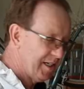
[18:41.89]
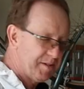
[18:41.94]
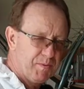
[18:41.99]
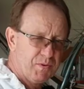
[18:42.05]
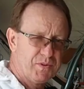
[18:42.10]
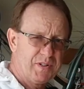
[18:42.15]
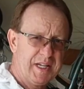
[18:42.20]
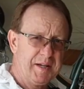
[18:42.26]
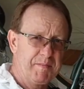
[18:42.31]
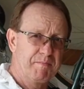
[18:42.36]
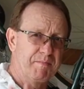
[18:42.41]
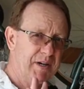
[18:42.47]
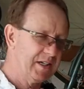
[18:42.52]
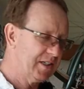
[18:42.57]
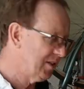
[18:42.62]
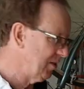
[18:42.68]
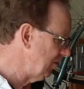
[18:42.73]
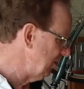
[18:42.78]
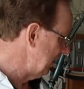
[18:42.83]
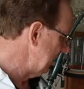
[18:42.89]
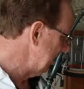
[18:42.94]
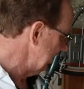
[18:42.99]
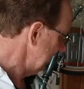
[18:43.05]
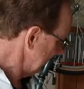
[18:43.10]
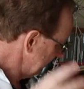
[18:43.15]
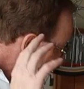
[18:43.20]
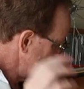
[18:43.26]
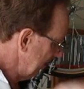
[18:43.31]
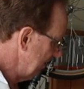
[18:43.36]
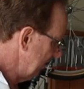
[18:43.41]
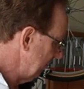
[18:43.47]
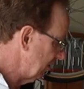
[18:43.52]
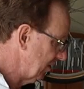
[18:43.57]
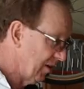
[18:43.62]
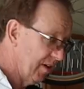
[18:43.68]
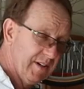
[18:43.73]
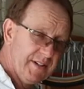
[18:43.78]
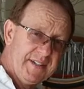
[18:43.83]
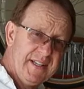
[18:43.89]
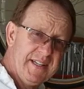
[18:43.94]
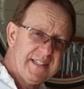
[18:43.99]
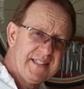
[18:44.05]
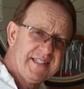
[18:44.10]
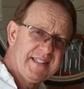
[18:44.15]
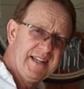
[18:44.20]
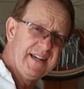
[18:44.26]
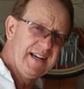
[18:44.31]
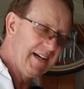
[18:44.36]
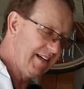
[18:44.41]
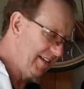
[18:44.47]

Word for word: it, it's supposed to keep bugs away. We're gonna test that